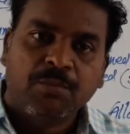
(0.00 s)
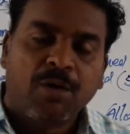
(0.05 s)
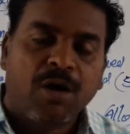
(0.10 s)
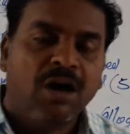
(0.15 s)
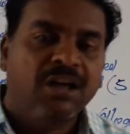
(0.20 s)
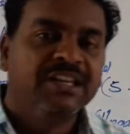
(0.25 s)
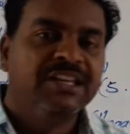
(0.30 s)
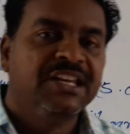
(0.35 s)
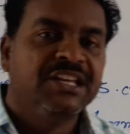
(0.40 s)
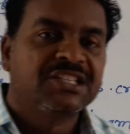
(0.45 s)

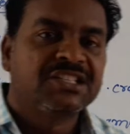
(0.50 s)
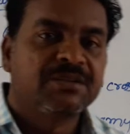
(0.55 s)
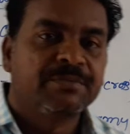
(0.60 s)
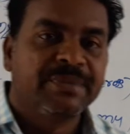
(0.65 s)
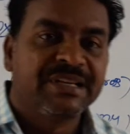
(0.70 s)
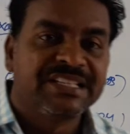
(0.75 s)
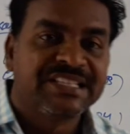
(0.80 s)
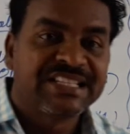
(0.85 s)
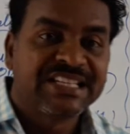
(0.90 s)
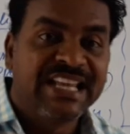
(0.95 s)
Pollination
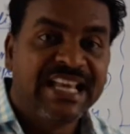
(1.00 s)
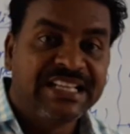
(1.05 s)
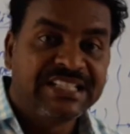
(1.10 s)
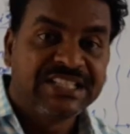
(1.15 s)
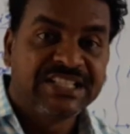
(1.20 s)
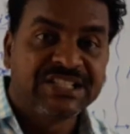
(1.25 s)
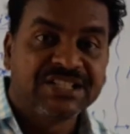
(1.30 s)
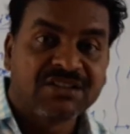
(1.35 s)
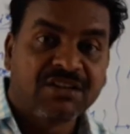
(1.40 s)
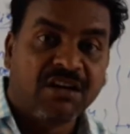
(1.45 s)
by snakes
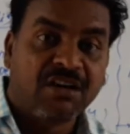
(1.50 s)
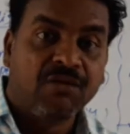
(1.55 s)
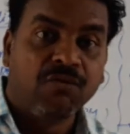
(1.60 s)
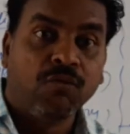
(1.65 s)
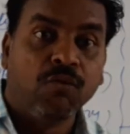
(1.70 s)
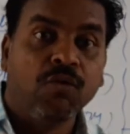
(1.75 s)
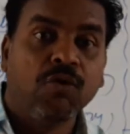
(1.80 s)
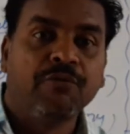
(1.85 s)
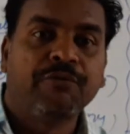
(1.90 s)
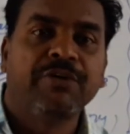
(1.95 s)
is called
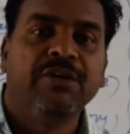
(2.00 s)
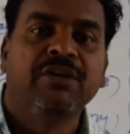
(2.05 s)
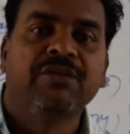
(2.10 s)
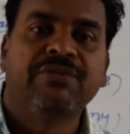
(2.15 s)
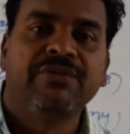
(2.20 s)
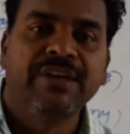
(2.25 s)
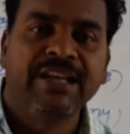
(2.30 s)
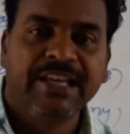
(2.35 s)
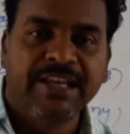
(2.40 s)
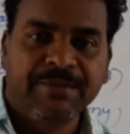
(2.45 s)

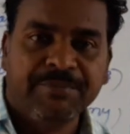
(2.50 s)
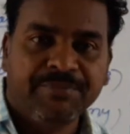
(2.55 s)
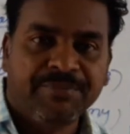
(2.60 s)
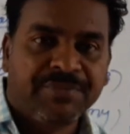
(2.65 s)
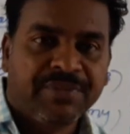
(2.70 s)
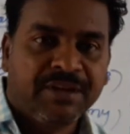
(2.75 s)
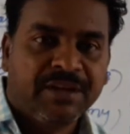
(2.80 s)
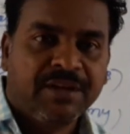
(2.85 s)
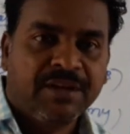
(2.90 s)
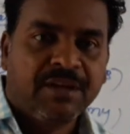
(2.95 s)

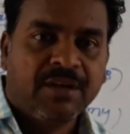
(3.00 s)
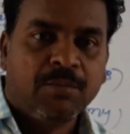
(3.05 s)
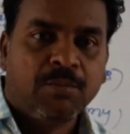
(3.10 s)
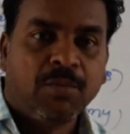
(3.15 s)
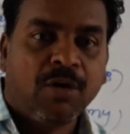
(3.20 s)
ophiophily.